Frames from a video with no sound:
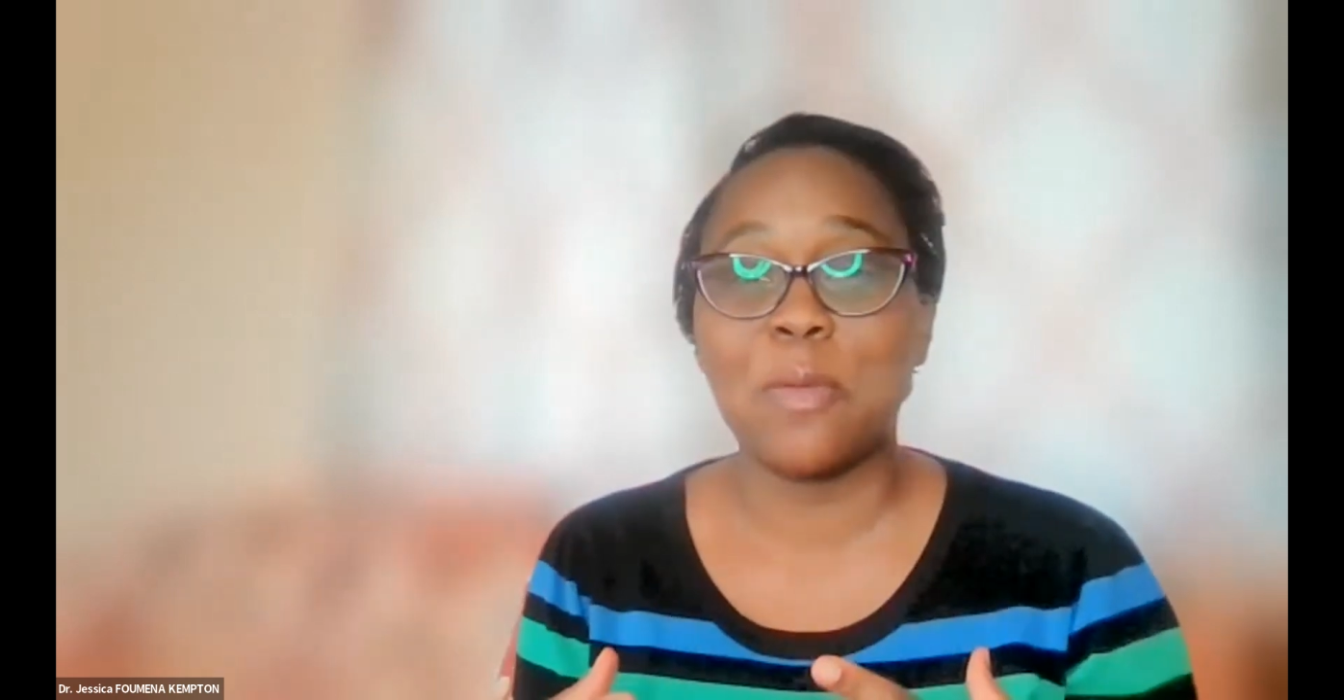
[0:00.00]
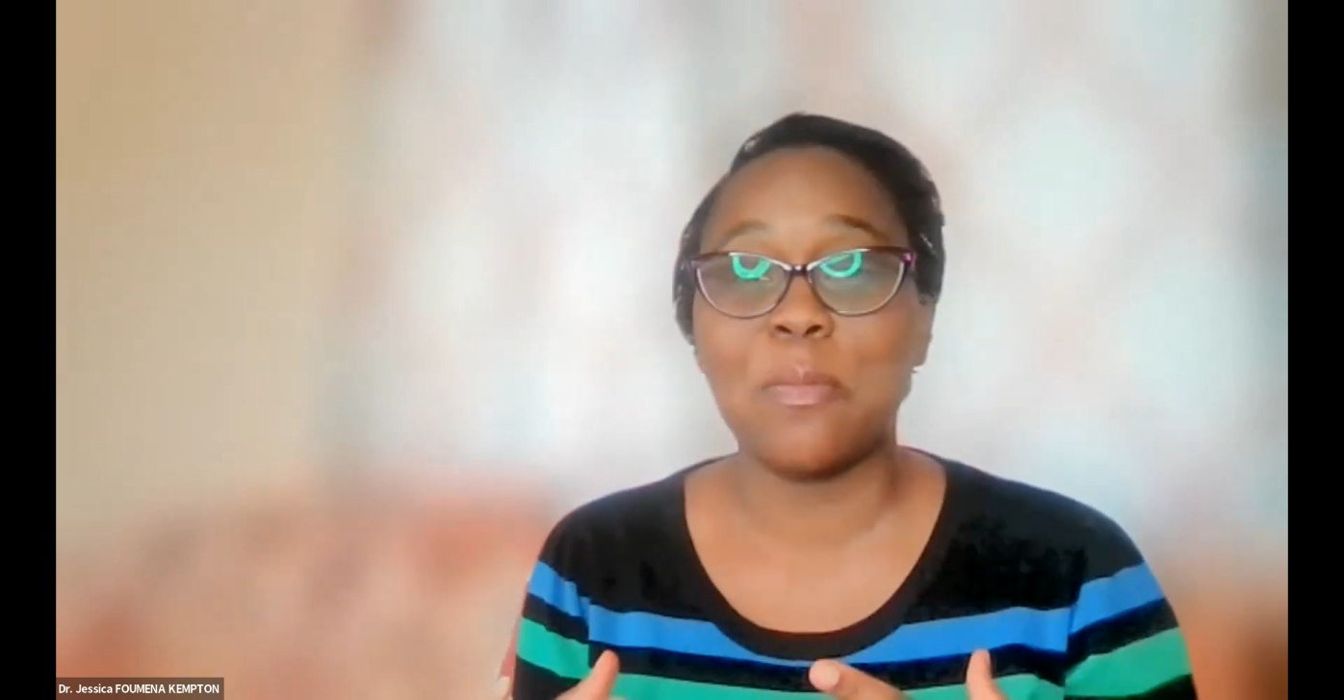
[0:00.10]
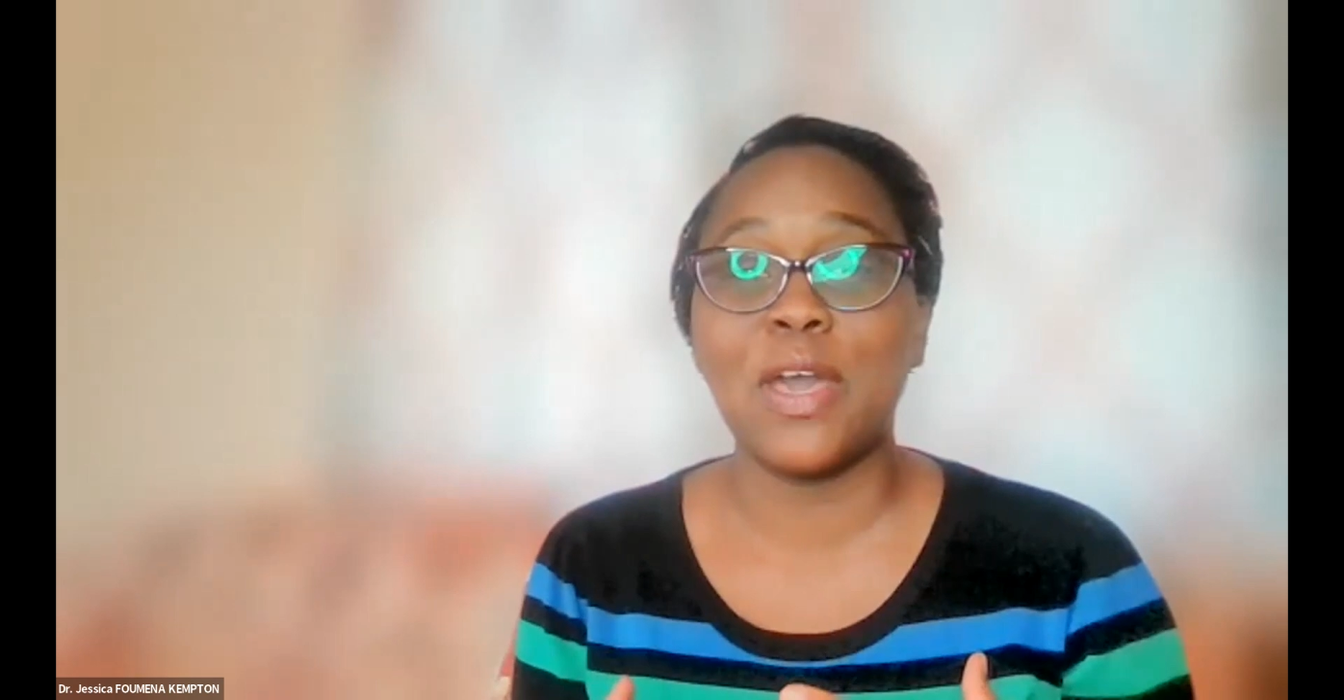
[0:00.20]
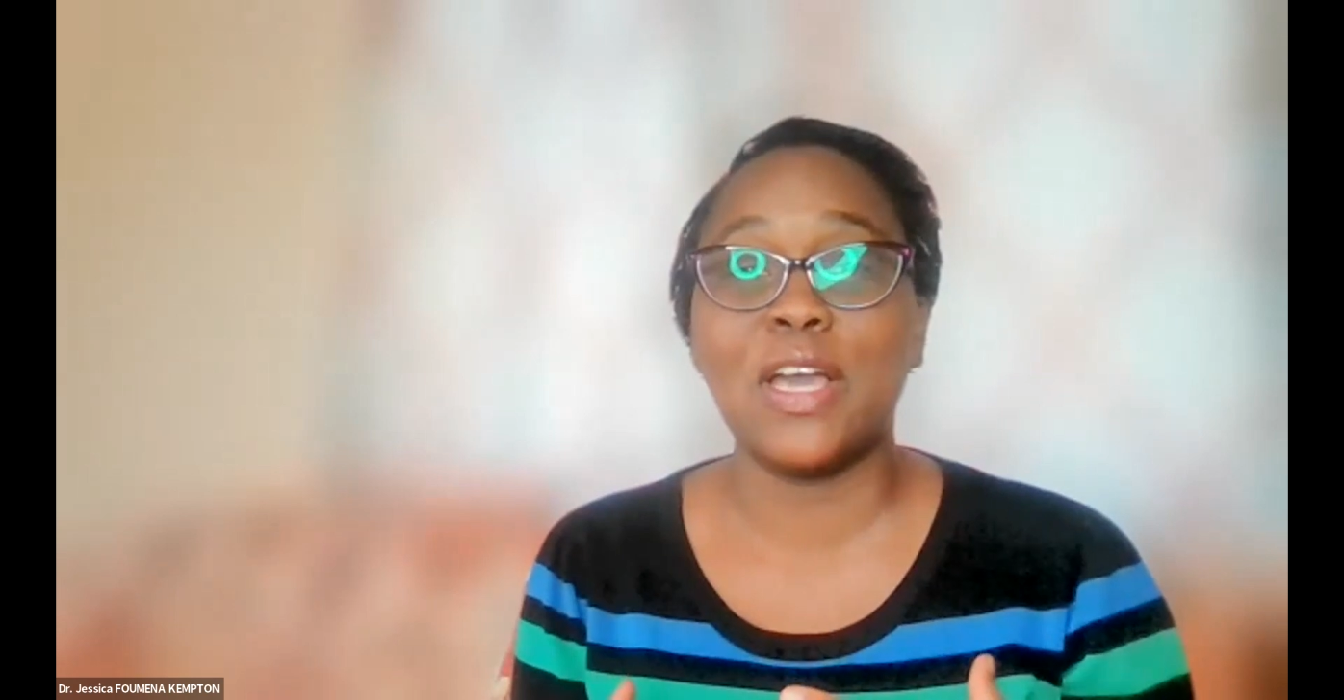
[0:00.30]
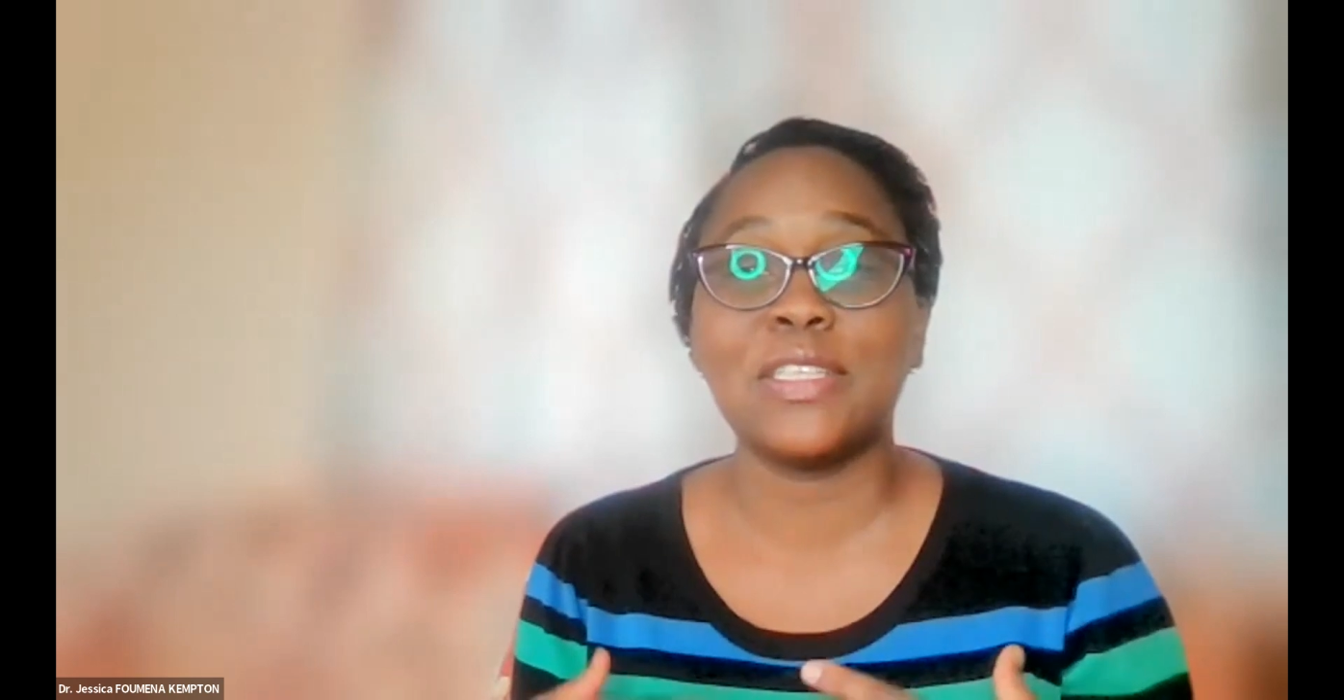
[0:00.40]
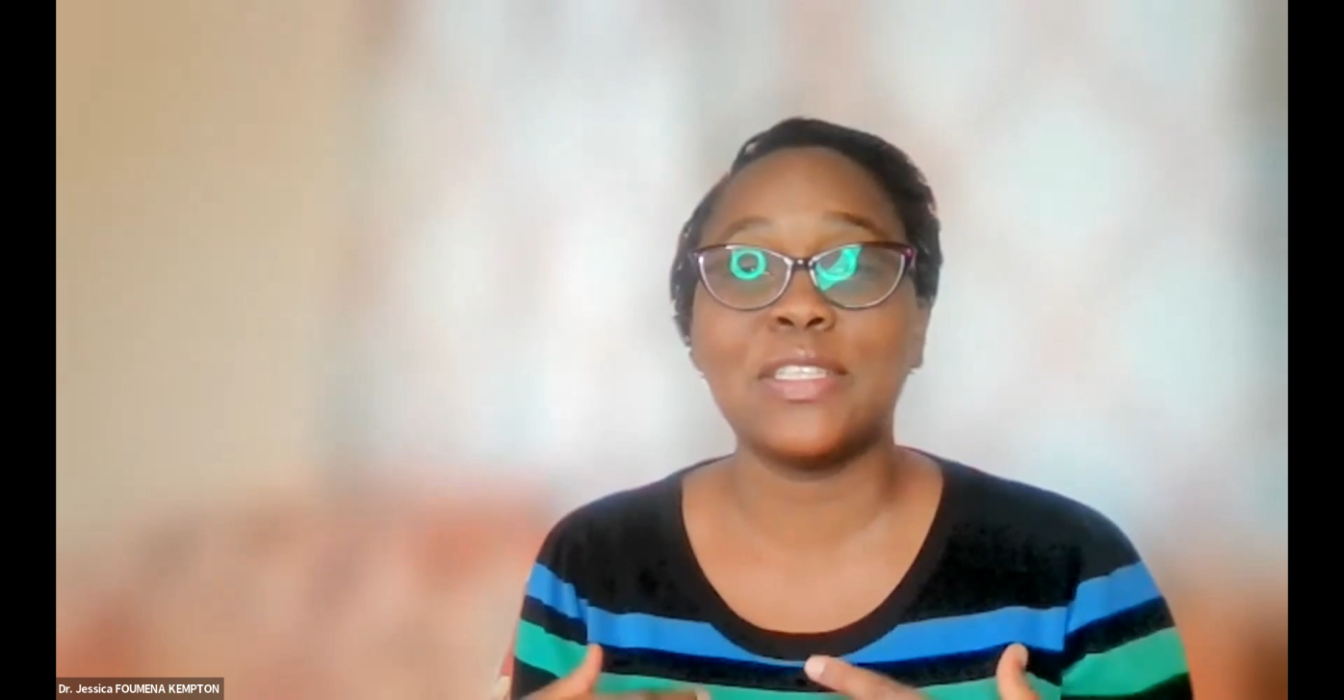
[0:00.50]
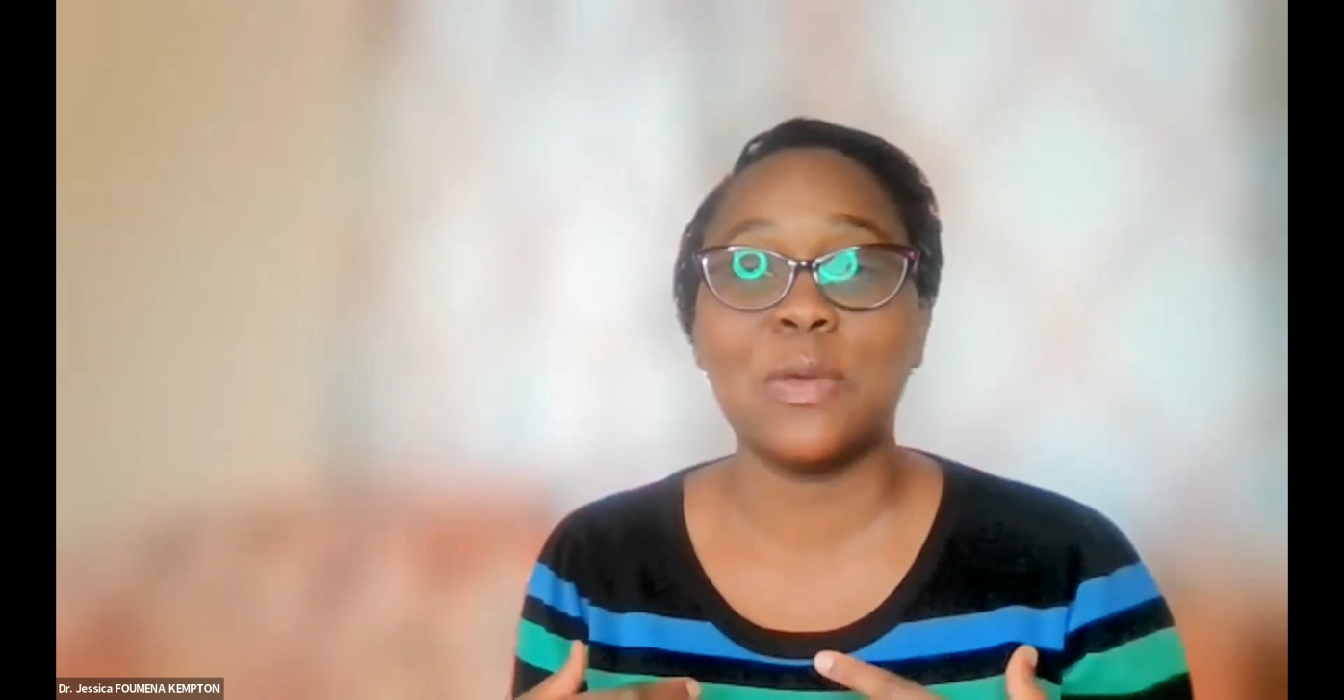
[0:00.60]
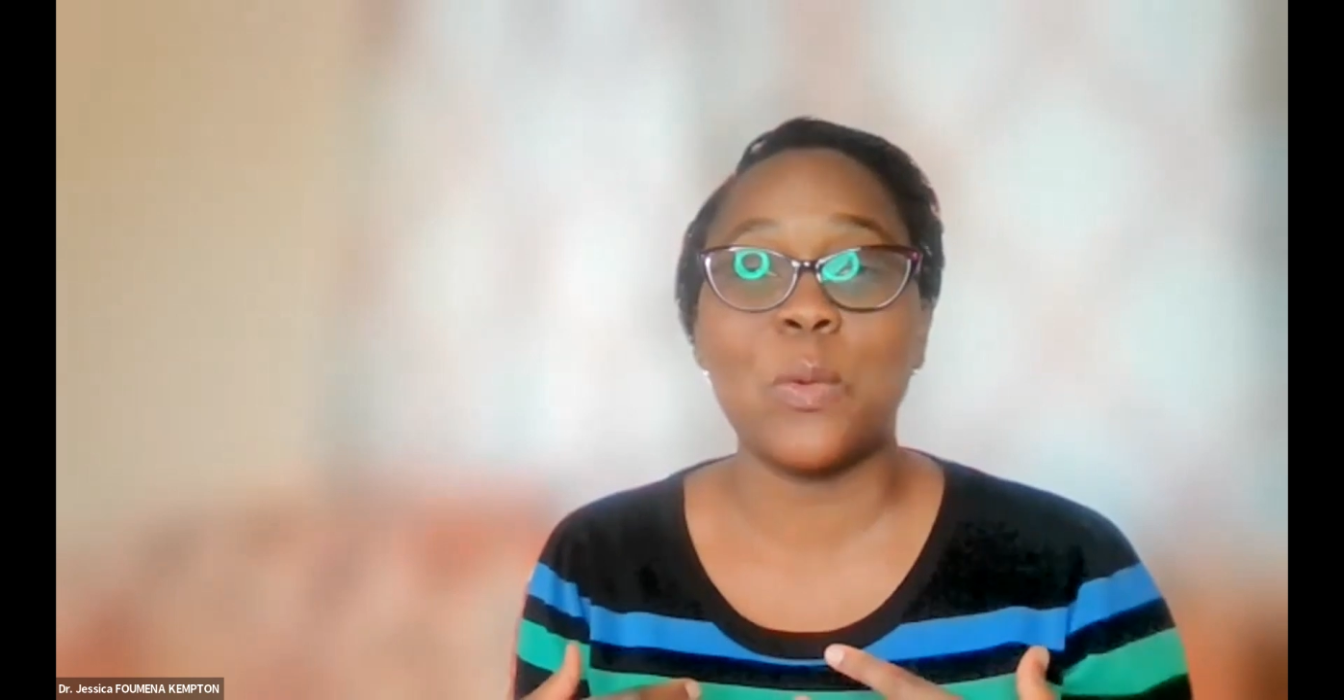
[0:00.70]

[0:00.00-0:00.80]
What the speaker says: about